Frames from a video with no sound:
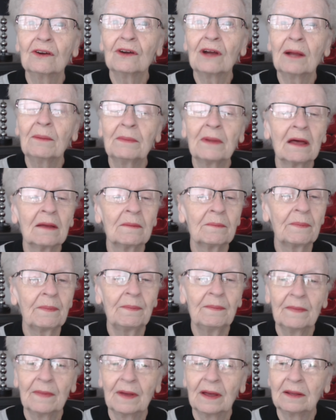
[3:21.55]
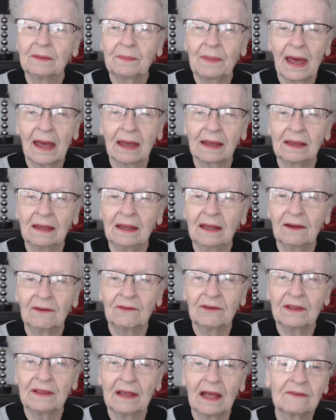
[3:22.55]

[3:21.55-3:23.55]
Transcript: I'm not unpacking everything.